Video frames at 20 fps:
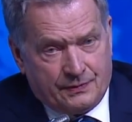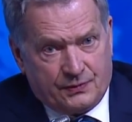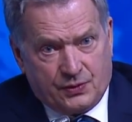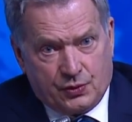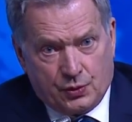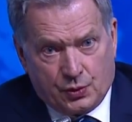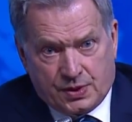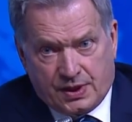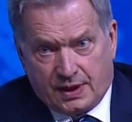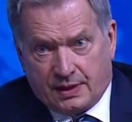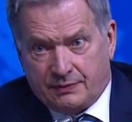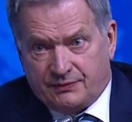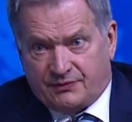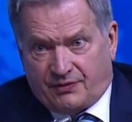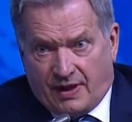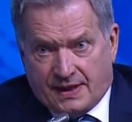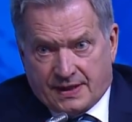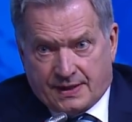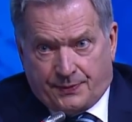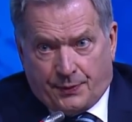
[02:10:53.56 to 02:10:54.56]
using
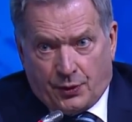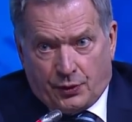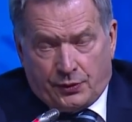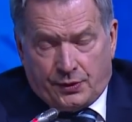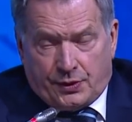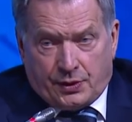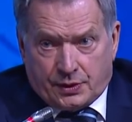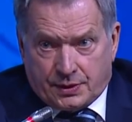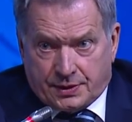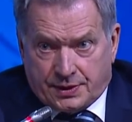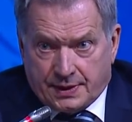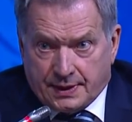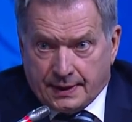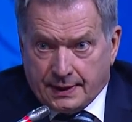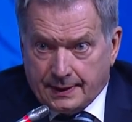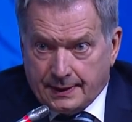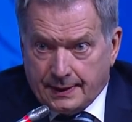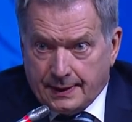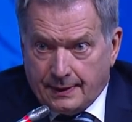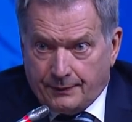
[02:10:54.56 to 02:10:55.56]
transponders
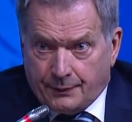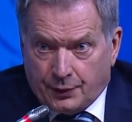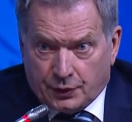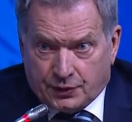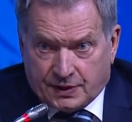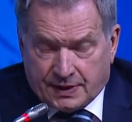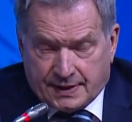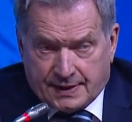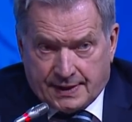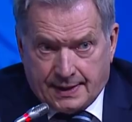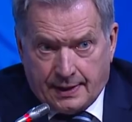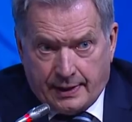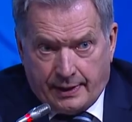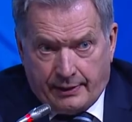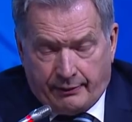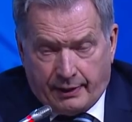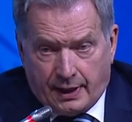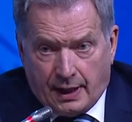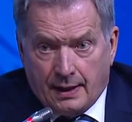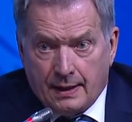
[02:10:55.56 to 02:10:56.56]
in the Baltic Sea
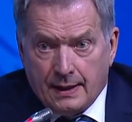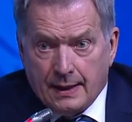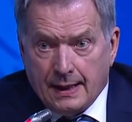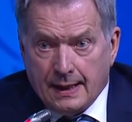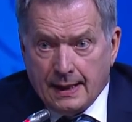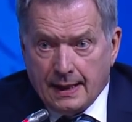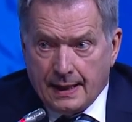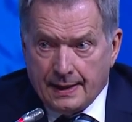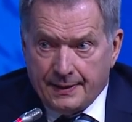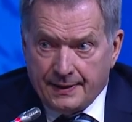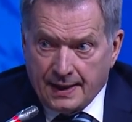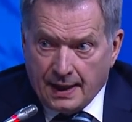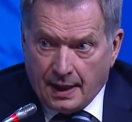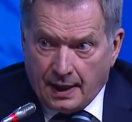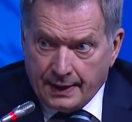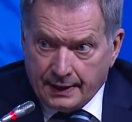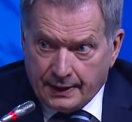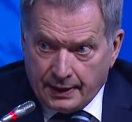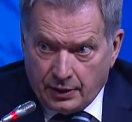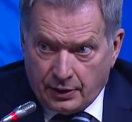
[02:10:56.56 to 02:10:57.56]
area. The
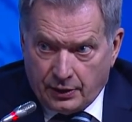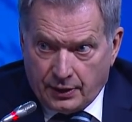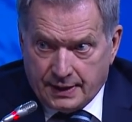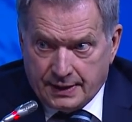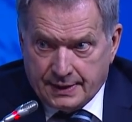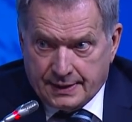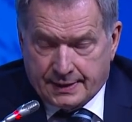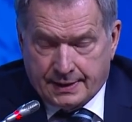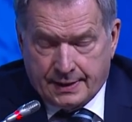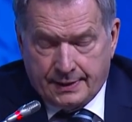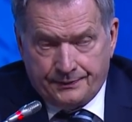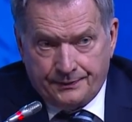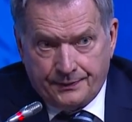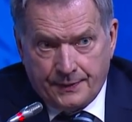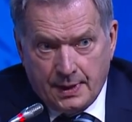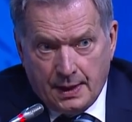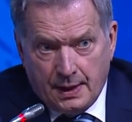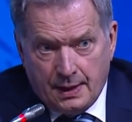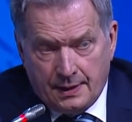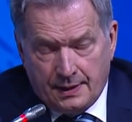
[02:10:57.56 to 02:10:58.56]
idea is
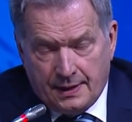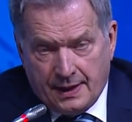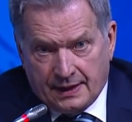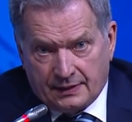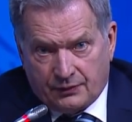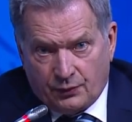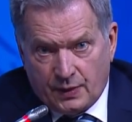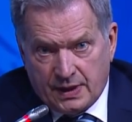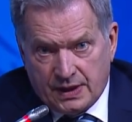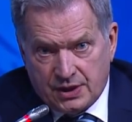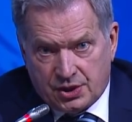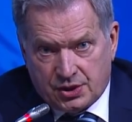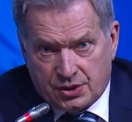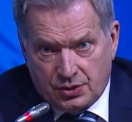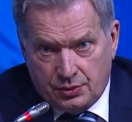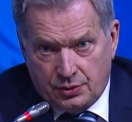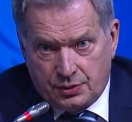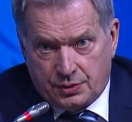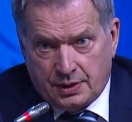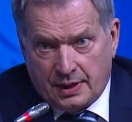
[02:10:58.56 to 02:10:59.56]
that we
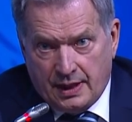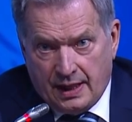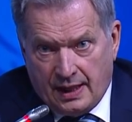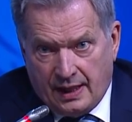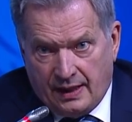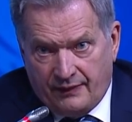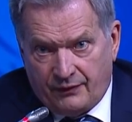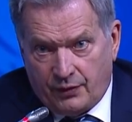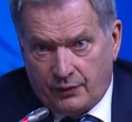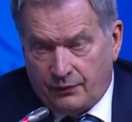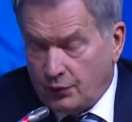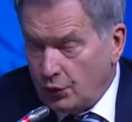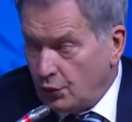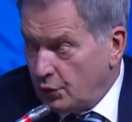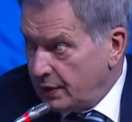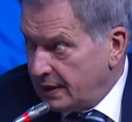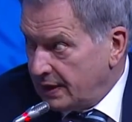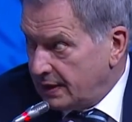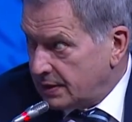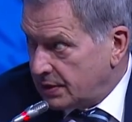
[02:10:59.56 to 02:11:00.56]
should have a
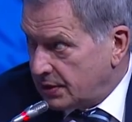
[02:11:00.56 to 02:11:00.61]
warning